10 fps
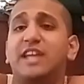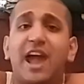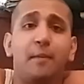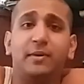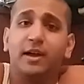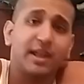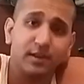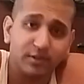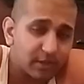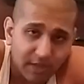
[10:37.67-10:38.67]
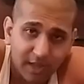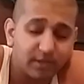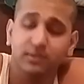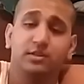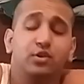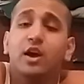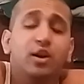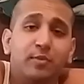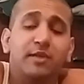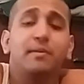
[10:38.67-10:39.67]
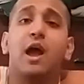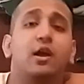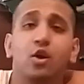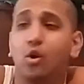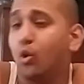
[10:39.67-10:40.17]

Yeah, but again, they're not going to bring him back.